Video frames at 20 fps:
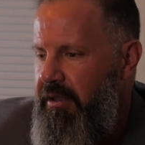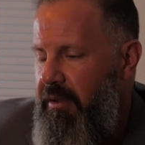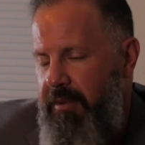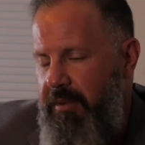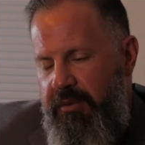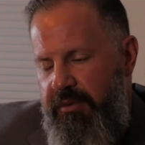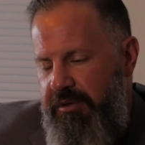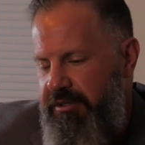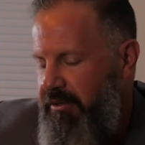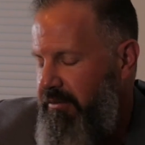
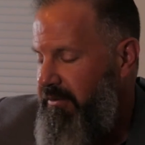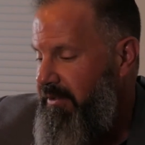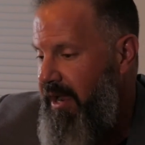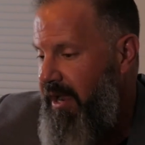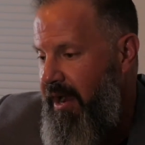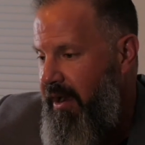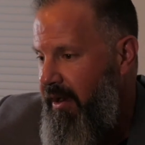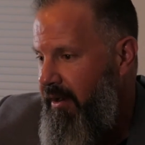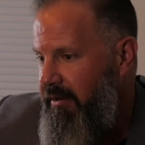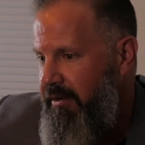We were so
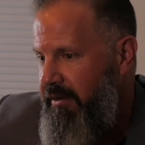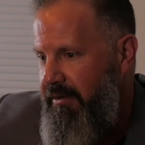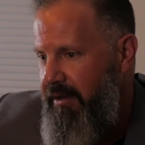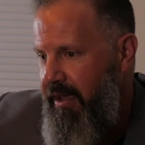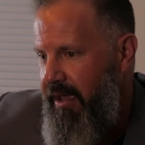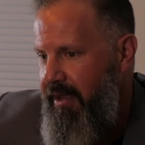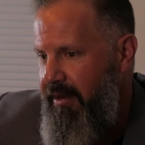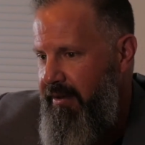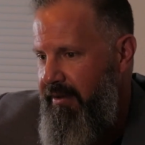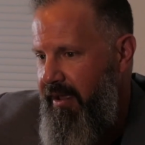tired,
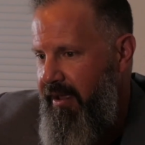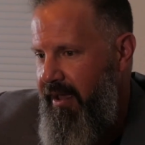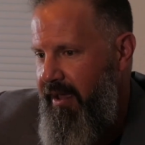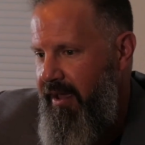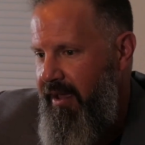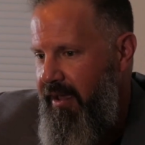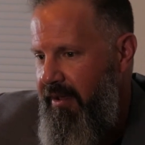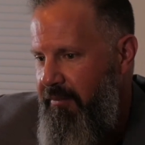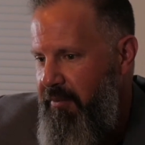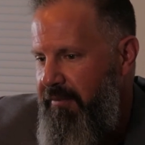and
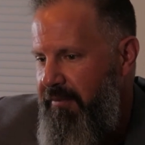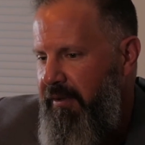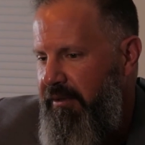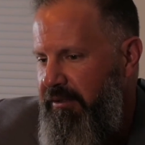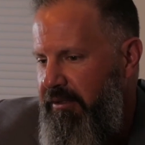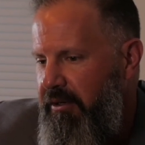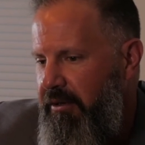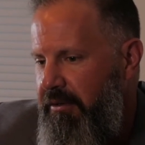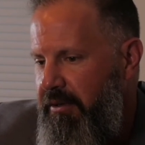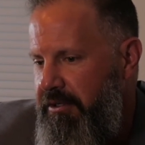we felt a
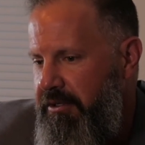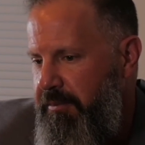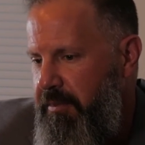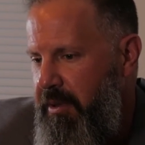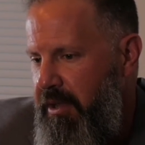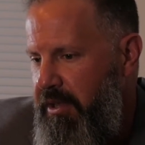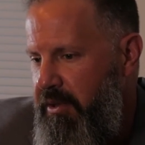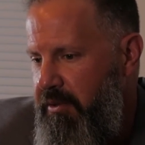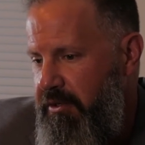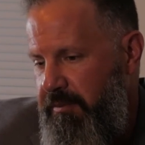little
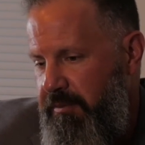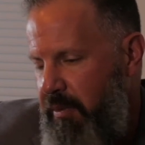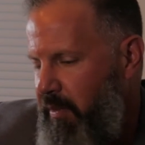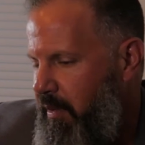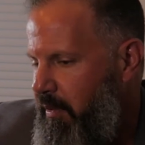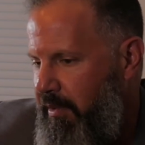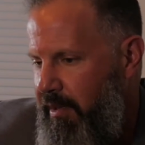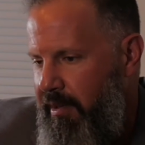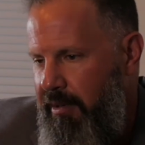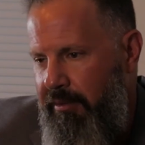conspicuous, but we
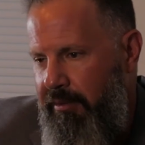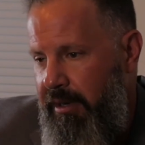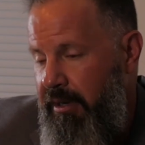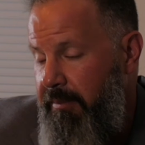were hungry.